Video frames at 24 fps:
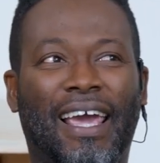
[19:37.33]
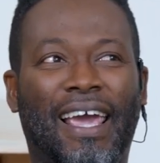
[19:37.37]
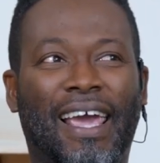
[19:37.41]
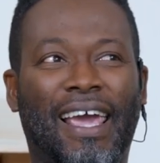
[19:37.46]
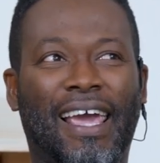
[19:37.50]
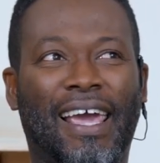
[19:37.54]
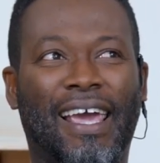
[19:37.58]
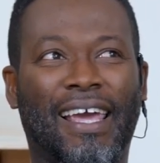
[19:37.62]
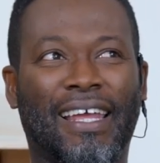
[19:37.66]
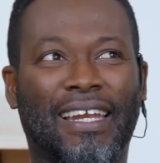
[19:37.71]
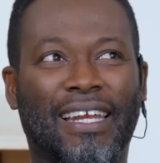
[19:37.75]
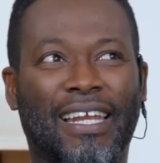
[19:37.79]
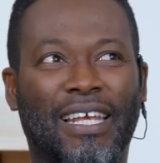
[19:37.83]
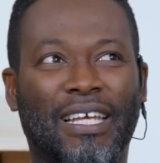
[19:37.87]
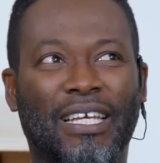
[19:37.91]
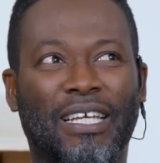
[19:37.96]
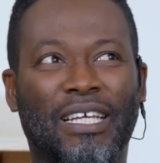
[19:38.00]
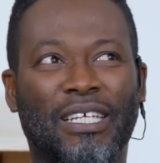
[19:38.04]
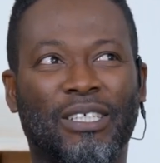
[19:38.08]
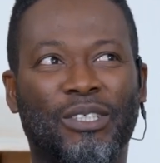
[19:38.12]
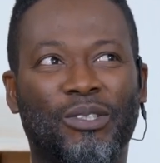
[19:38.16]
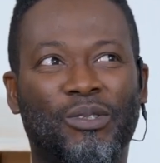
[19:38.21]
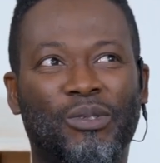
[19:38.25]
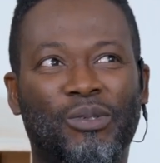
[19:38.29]
and
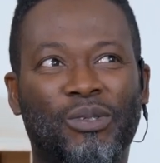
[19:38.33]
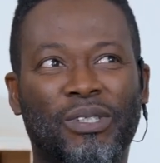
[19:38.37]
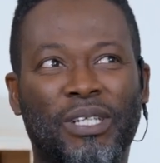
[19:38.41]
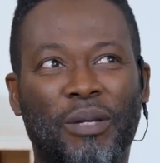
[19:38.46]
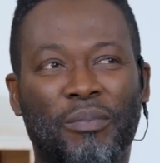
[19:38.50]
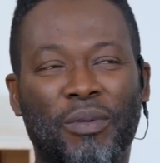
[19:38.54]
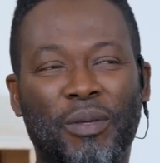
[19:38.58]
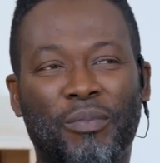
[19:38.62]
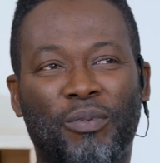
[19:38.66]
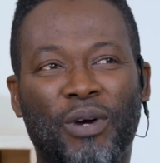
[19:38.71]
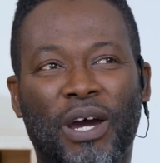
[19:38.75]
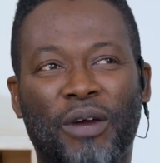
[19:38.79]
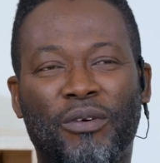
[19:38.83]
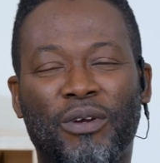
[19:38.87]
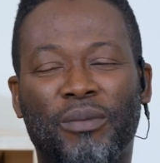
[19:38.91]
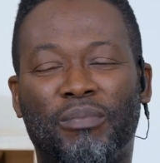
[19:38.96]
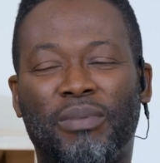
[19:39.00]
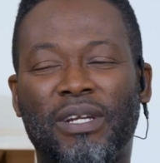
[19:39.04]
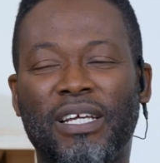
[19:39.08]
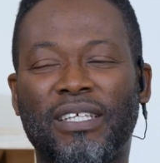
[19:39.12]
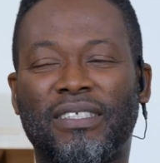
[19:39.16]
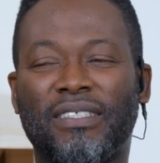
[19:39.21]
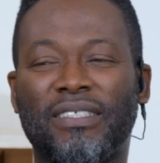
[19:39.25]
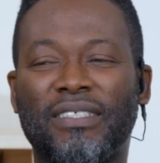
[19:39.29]
it looks like people are
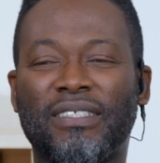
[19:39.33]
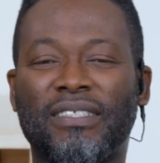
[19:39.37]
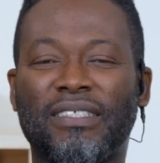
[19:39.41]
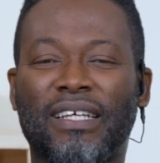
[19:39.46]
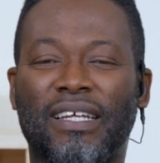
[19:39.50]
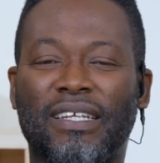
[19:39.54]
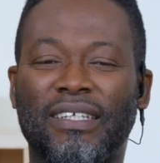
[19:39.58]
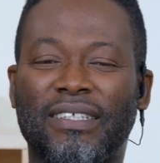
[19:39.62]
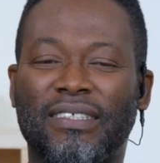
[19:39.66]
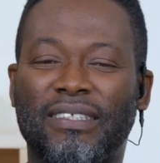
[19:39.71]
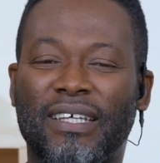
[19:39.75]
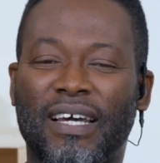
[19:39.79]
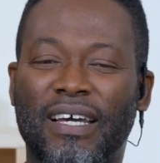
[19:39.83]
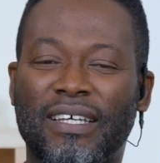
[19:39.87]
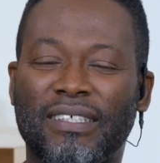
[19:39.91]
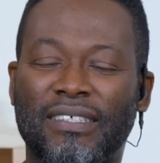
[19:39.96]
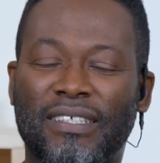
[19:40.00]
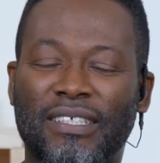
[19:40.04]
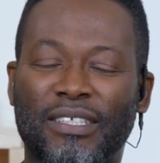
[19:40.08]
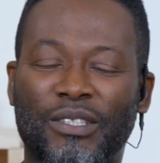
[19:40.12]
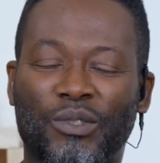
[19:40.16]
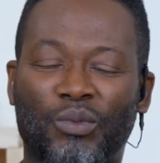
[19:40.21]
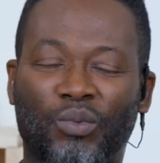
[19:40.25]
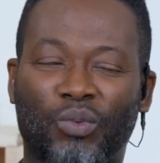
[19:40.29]
replacing
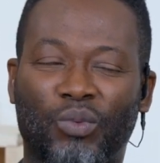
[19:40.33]
sanitizers